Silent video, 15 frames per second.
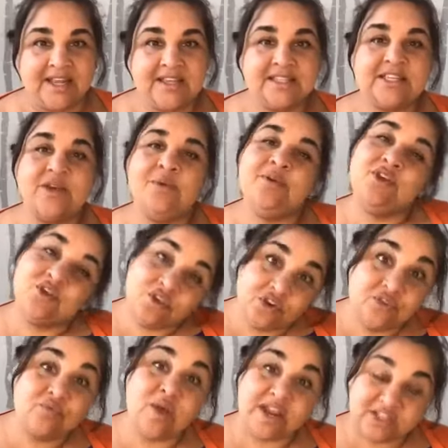So you
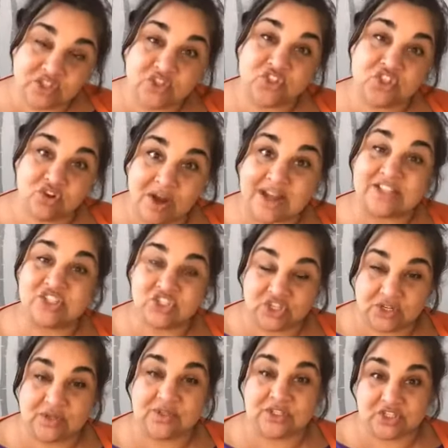could write your
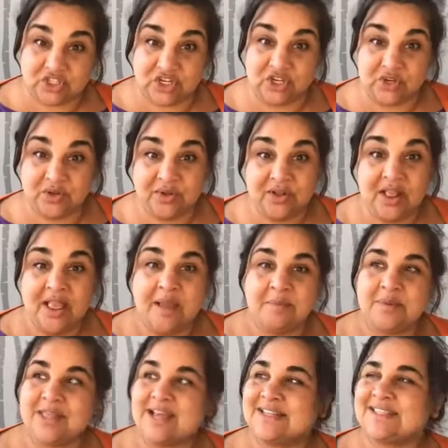gratitudes too,
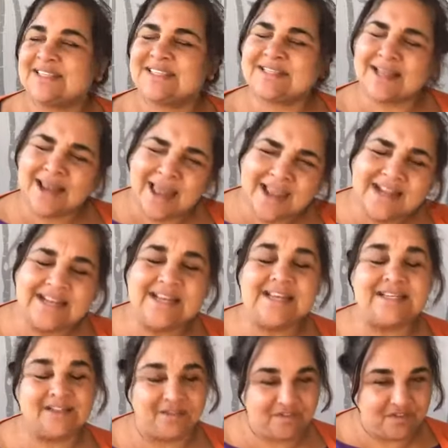but that's slightly
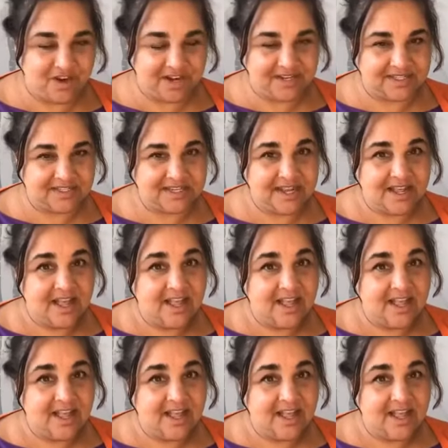different.